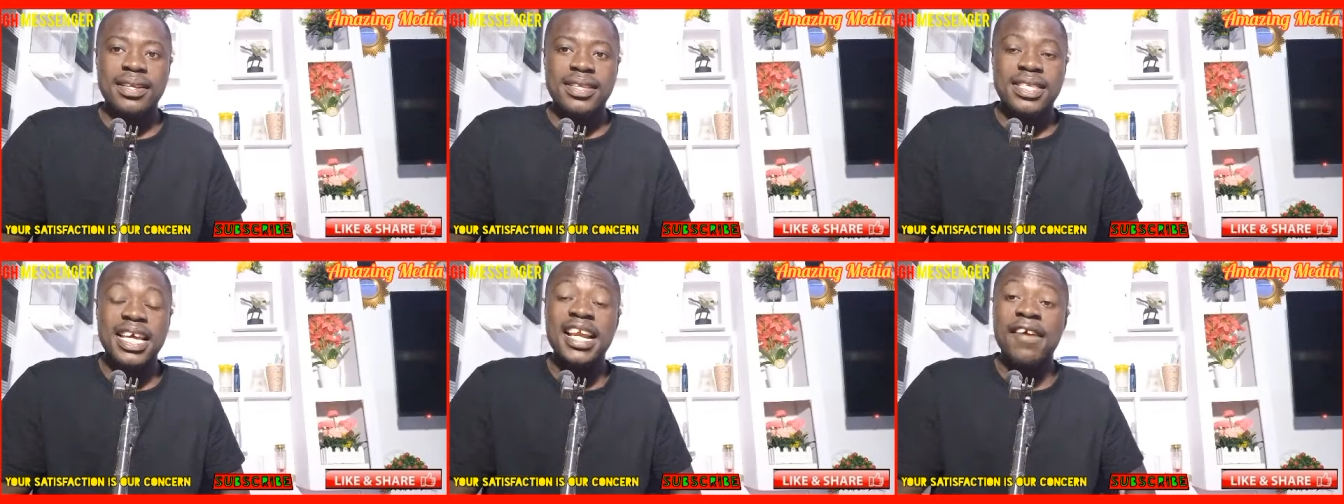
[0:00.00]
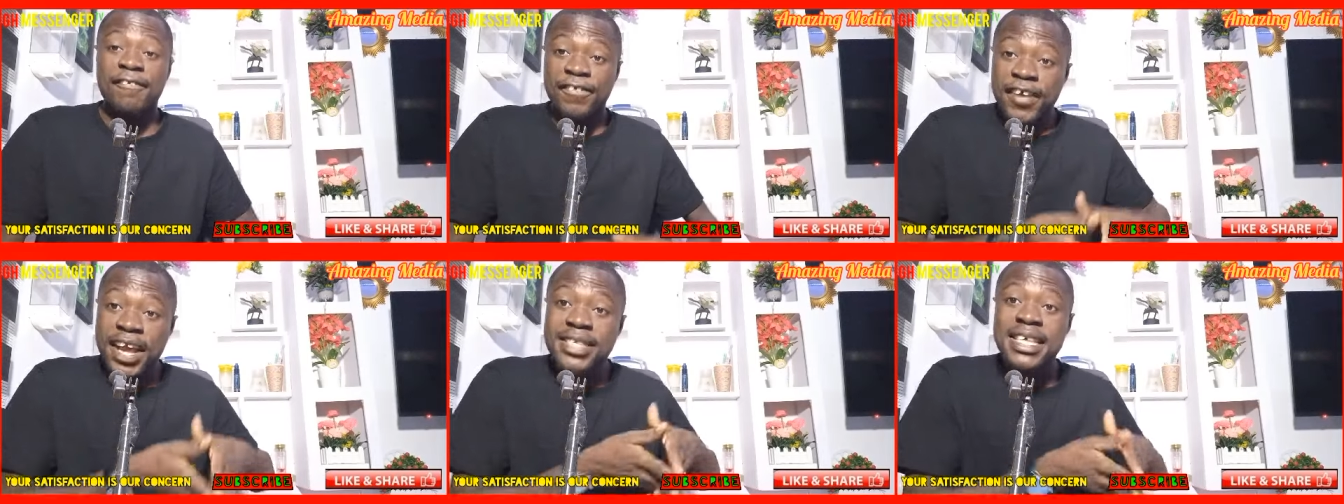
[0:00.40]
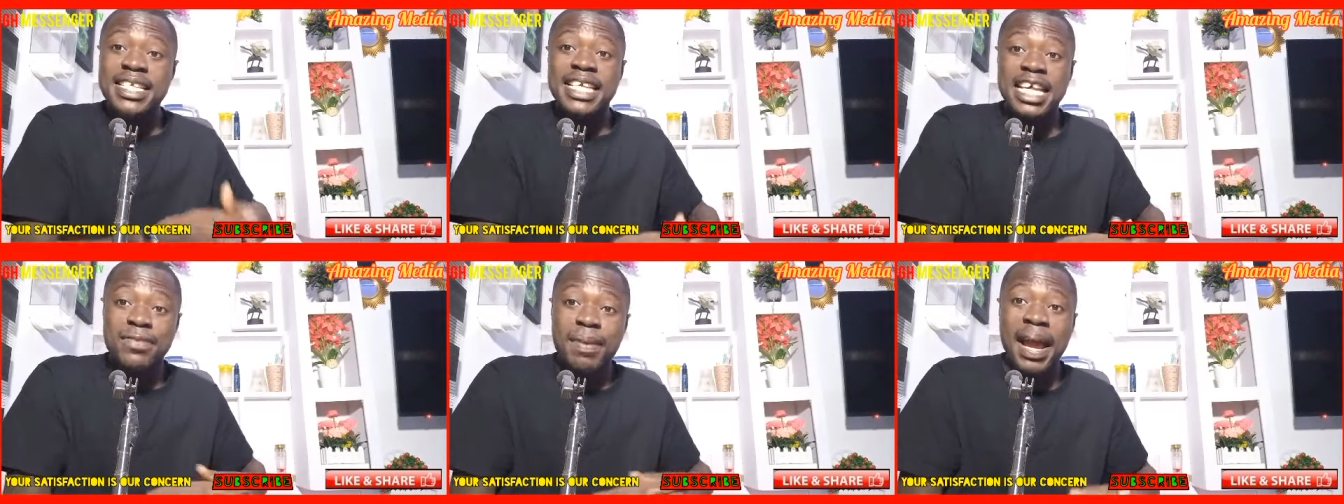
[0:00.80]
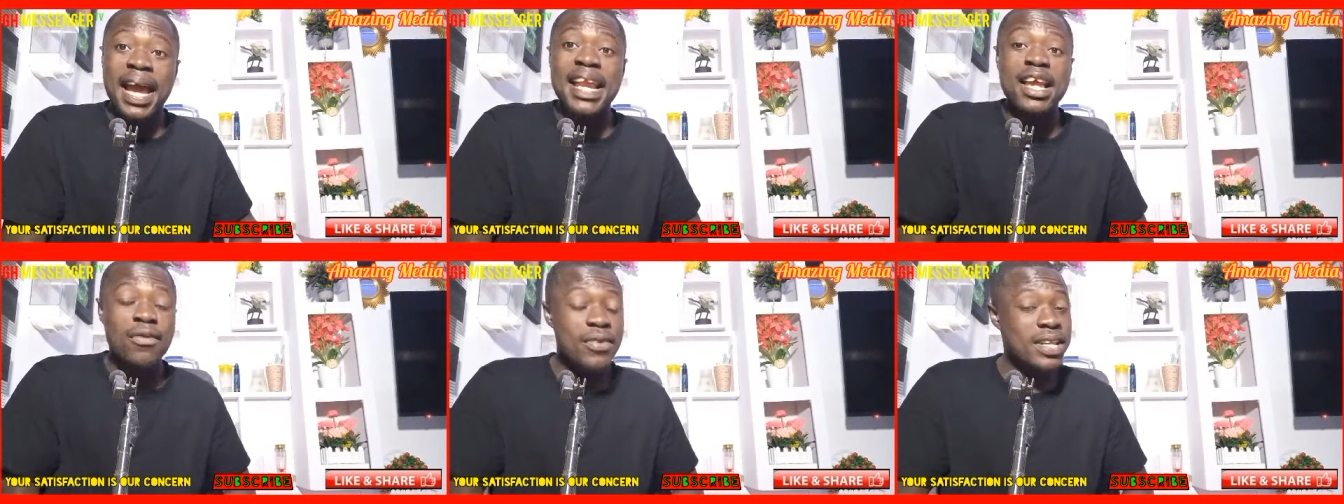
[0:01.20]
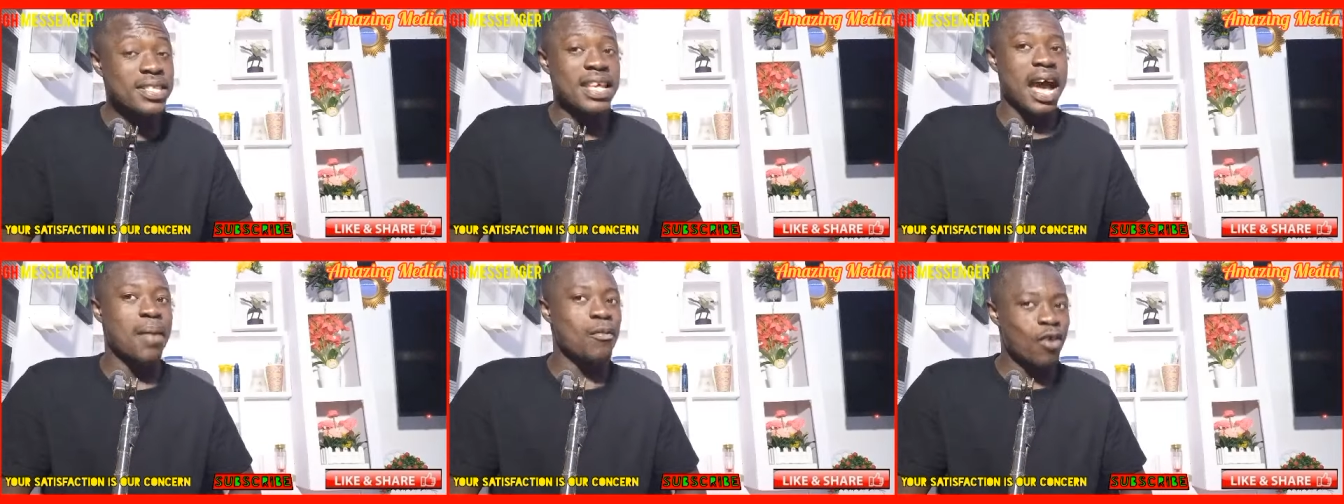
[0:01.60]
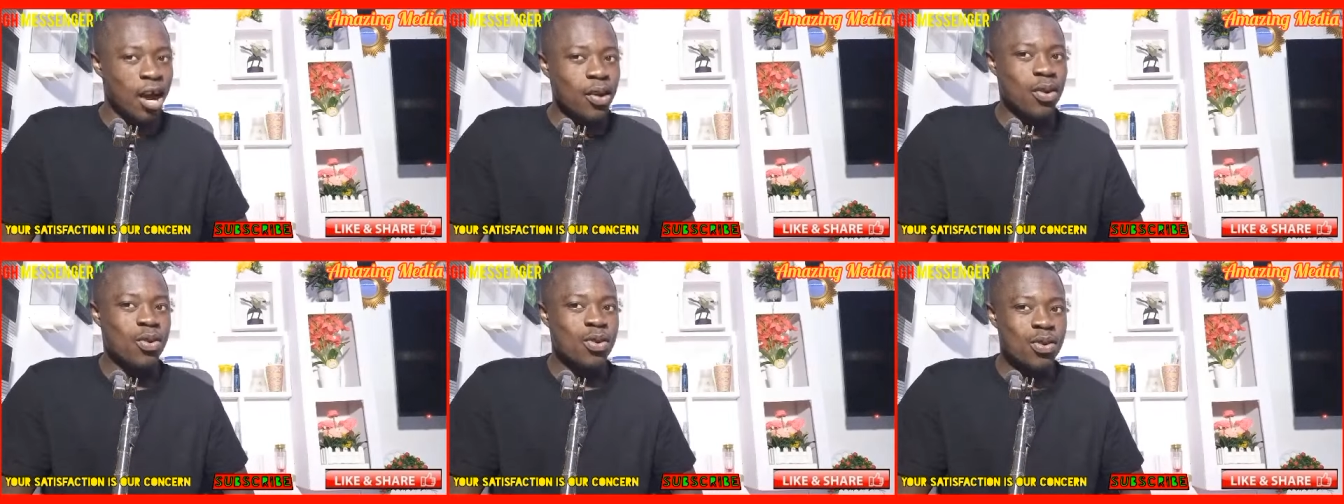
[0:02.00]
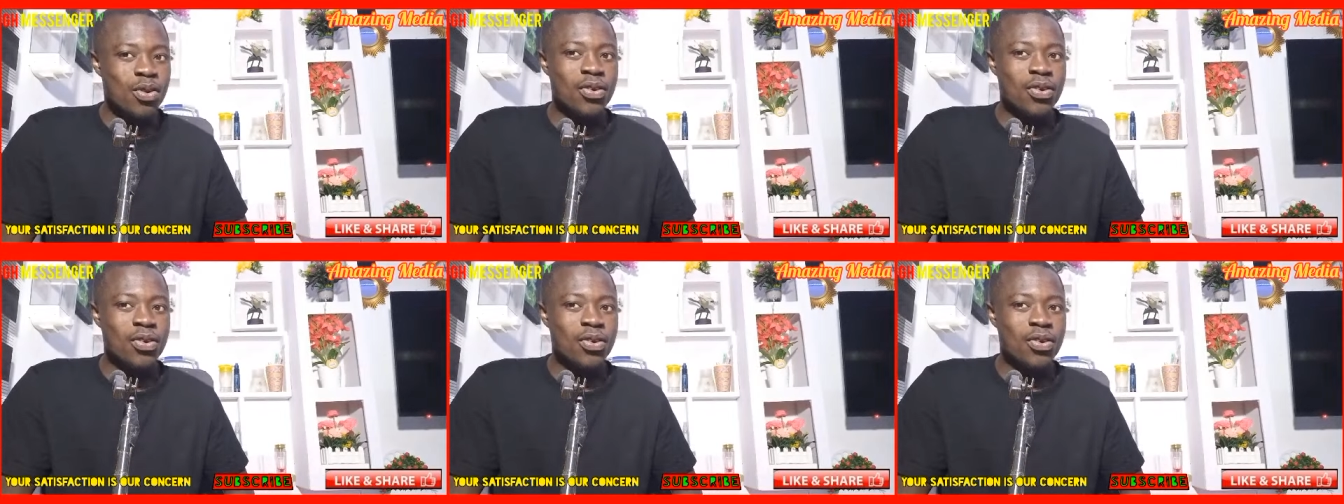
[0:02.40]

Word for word: Send the free S H S by any who is one.